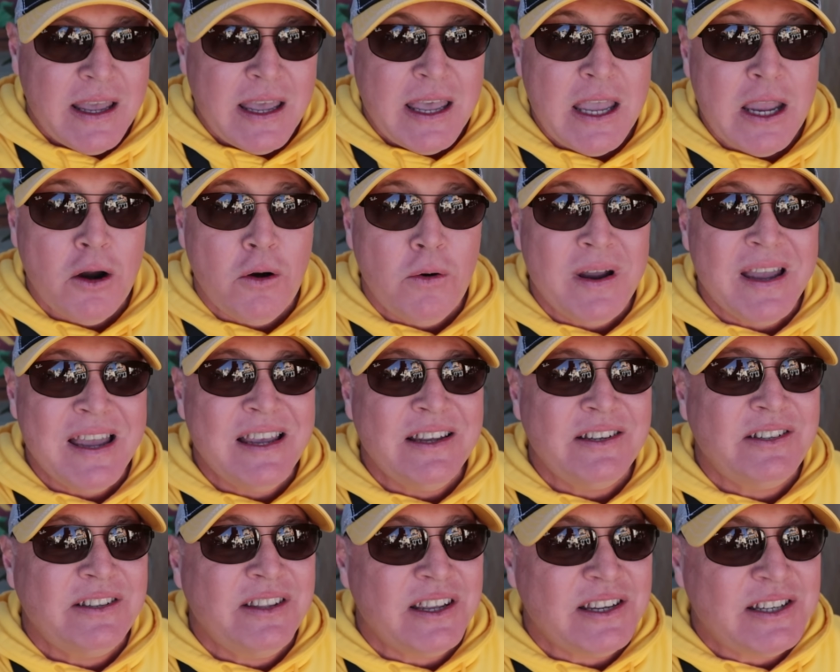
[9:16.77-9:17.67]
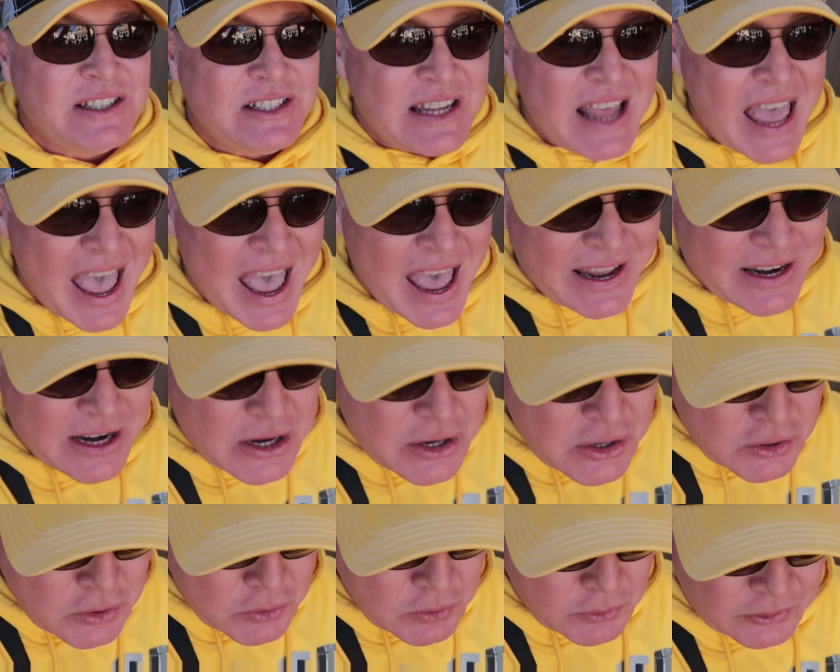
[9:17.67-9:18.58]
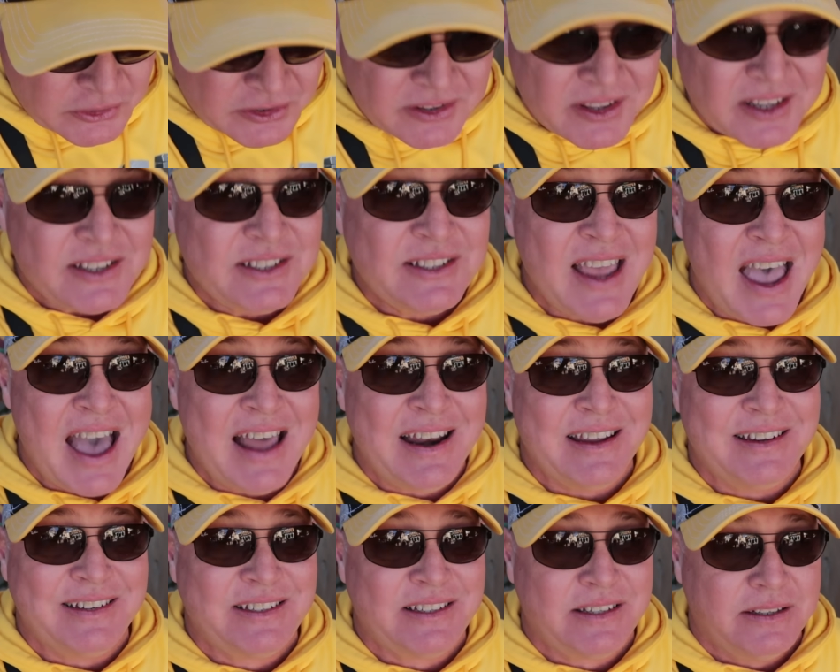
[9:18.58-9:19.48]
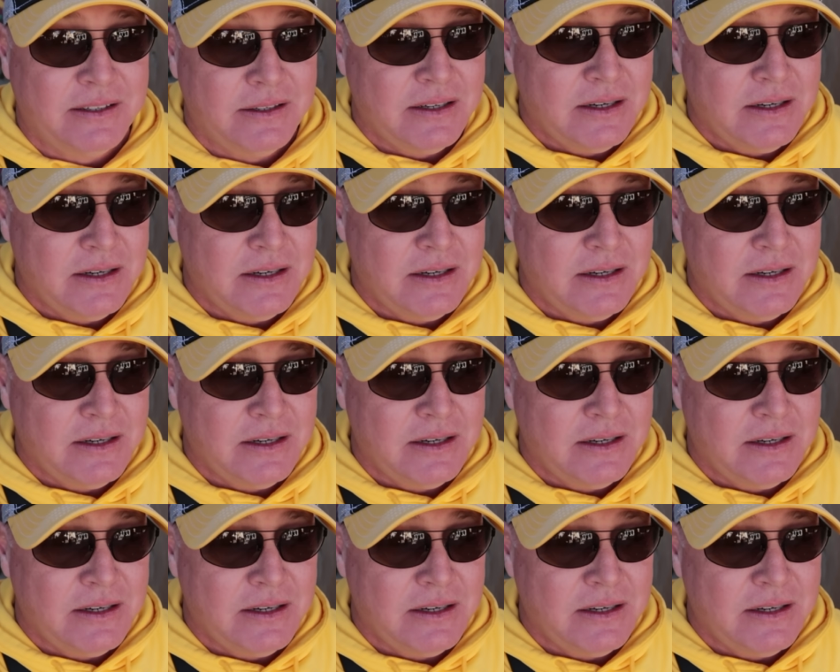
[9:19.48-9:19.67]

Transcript: Here is the sad news, the saddest.